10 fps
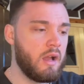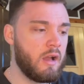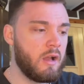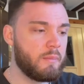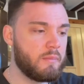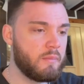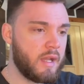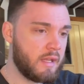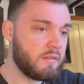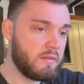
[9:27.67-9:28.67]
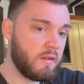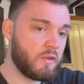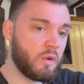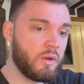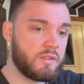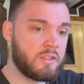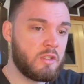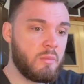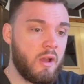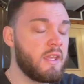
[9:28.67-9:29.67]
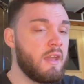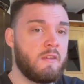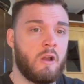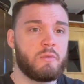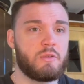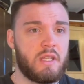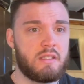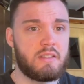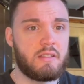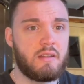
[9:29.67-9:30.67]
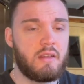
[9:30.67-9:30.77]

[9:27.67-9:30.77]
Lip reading: And of course you might get the help you need.